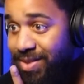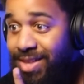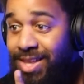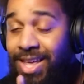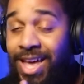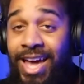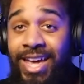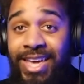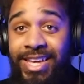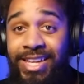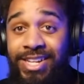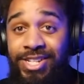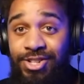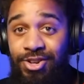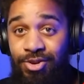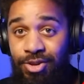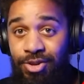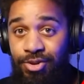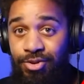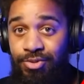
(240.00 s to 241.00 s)
I can
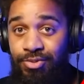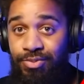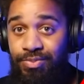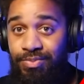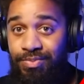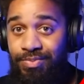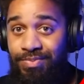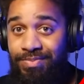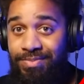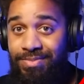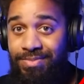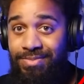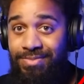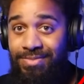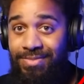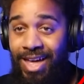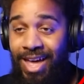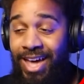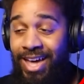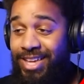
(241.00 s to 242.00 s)
show you.
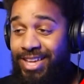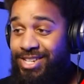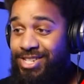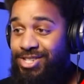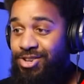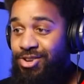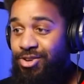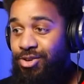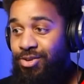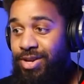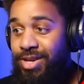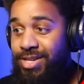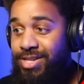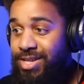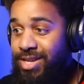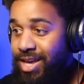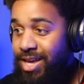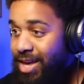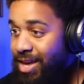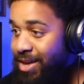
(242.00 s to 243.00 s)
I can show you
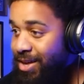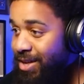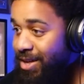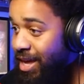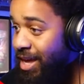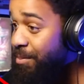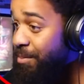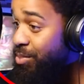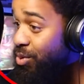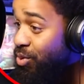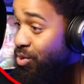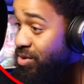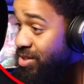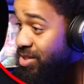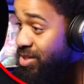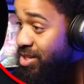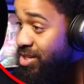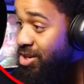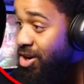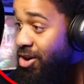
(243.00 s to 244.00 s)
this. It pulls
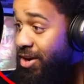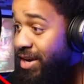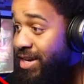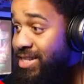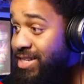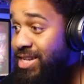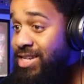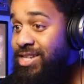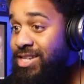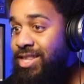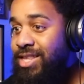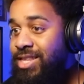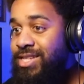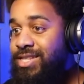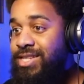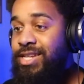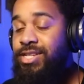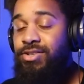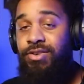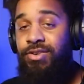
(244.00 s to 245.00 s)
the targets into the
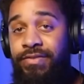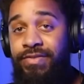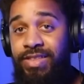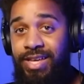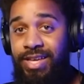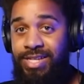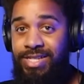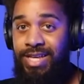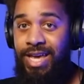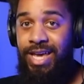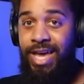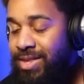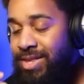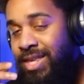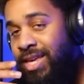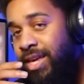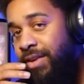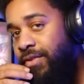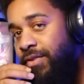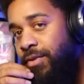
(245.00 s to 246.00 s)
center the attack.
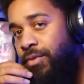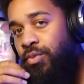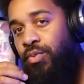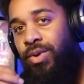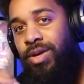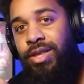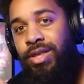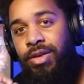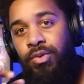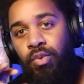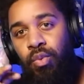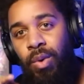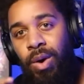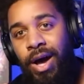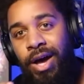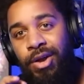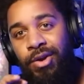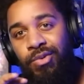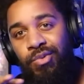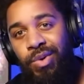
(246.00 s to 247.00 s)
Think of a really
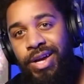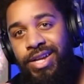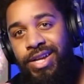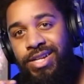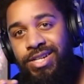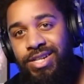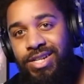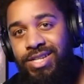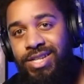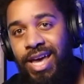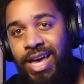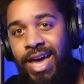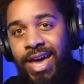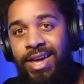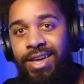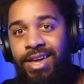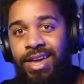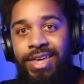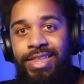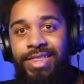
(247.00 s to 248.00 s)
wide range
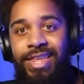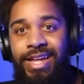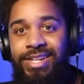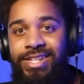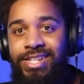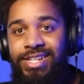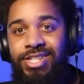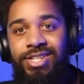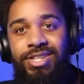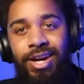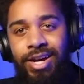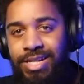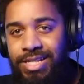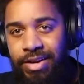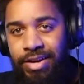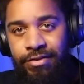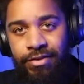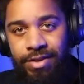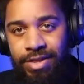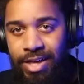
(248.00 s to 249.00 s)
attack that just sucks
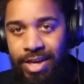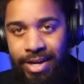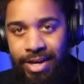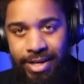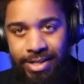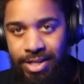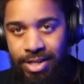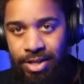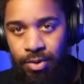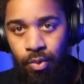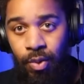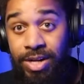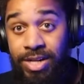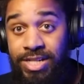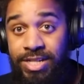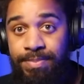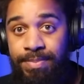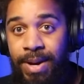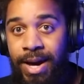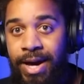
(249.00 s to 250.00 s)
everything into the one
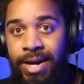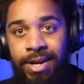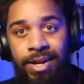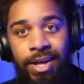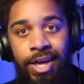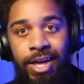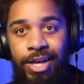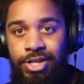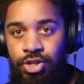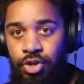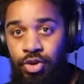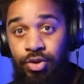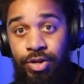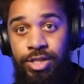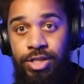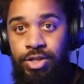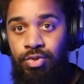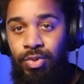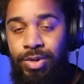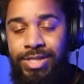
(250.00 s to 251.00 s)
spot, so you
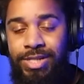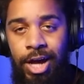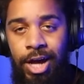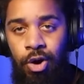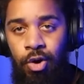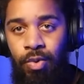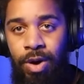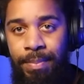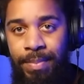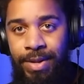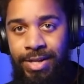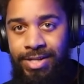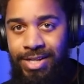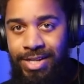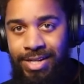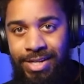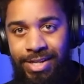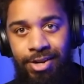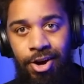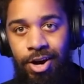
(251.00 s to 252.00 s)
can switch out weapons
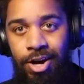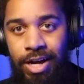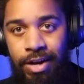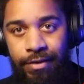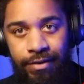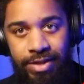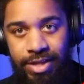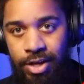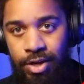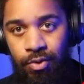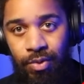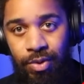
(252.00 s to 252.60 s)
and dog everything when